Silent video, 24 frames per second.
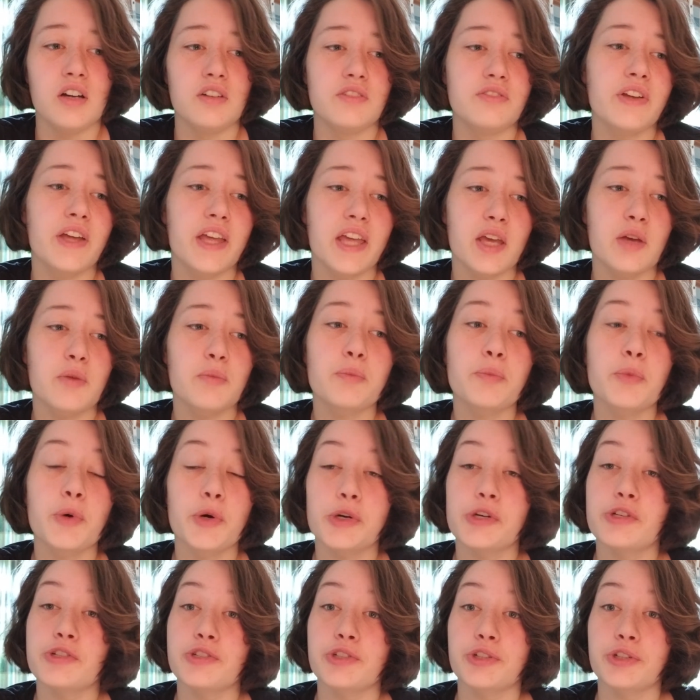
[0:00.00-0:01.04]
him
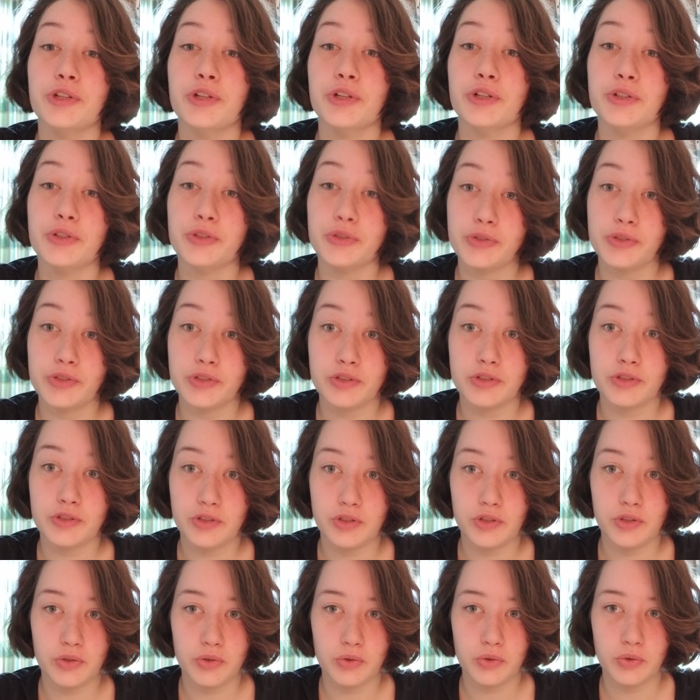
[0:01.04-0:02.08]
pushing girls
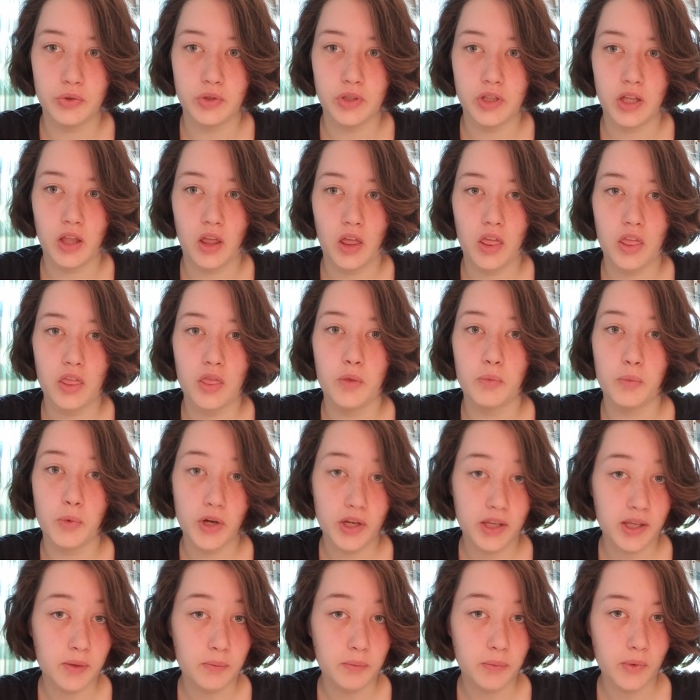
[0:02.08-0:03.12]
to the
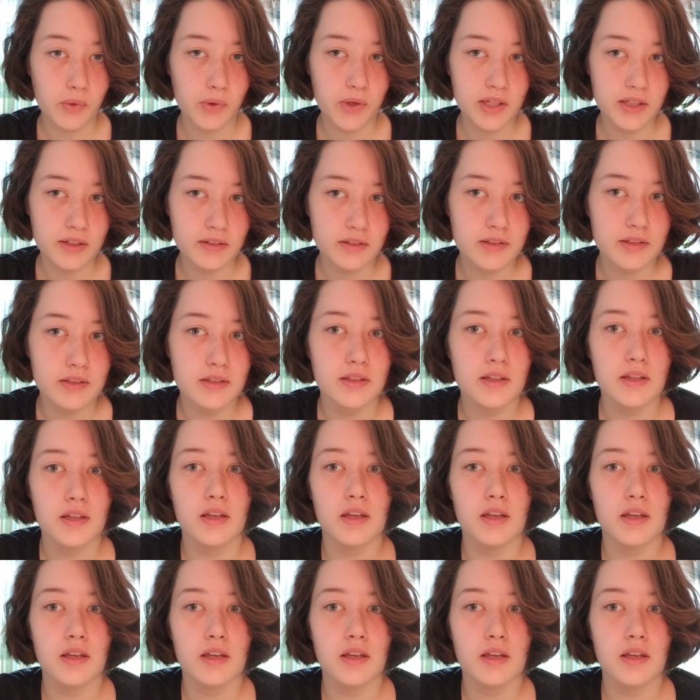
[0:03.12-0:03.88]
breaking point